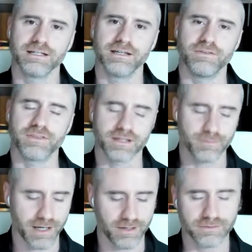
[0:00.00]
If you think
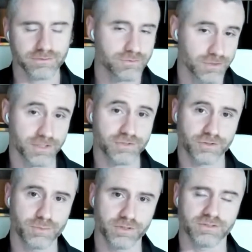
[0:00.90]
about traditional
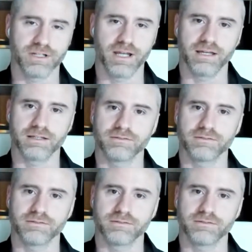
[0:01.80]
computers today,